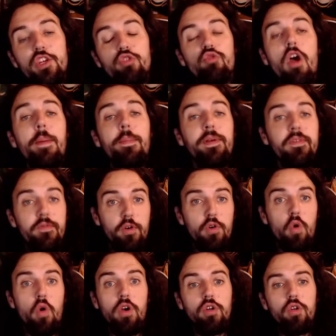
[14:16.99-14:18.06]
drop it for
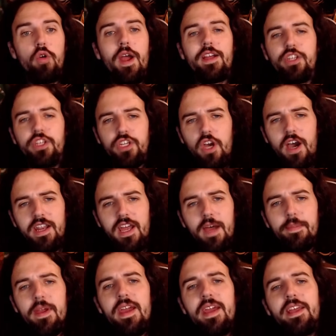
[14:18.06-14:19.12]
Coyle, who actually caught up.